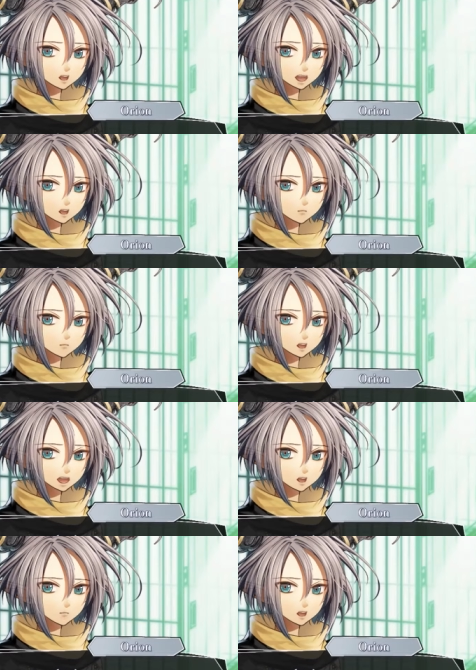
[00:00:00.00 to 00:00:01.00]
Still,
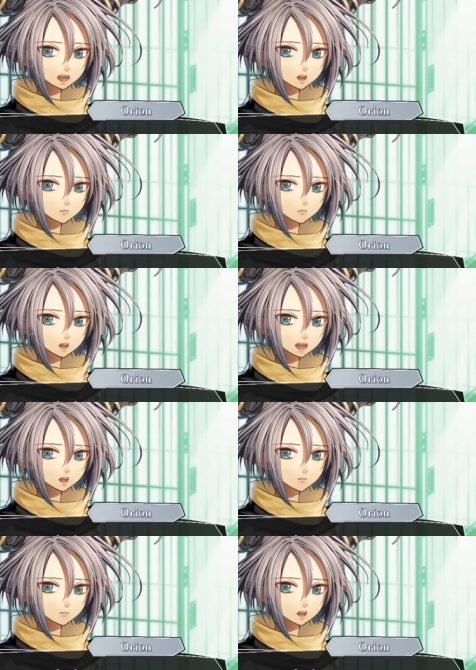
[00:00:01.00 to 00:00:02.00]
you've been remembering
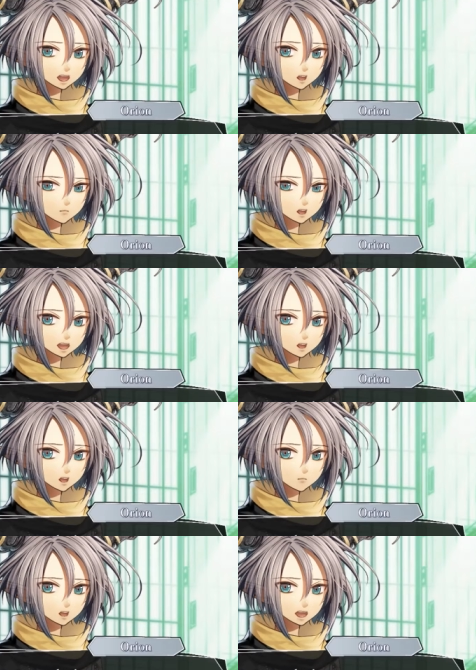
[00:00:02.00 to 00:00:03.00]
quite a lot of these
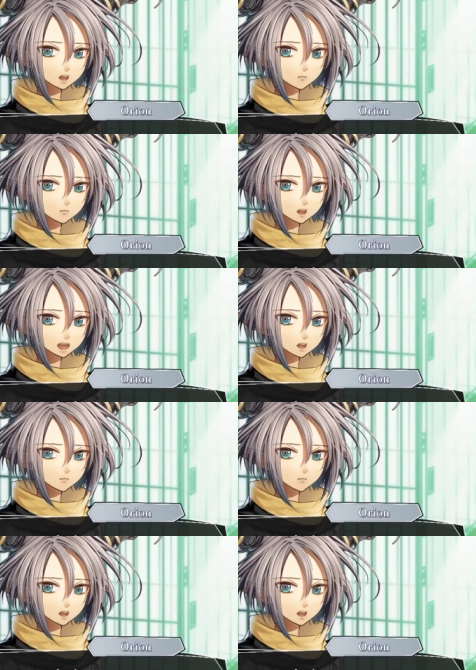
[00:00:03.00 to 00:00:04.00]
things, yet you can still
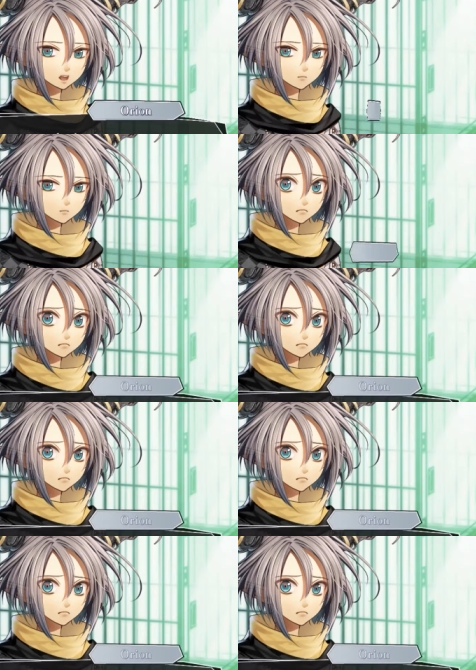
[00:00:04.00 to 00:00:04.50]
see me.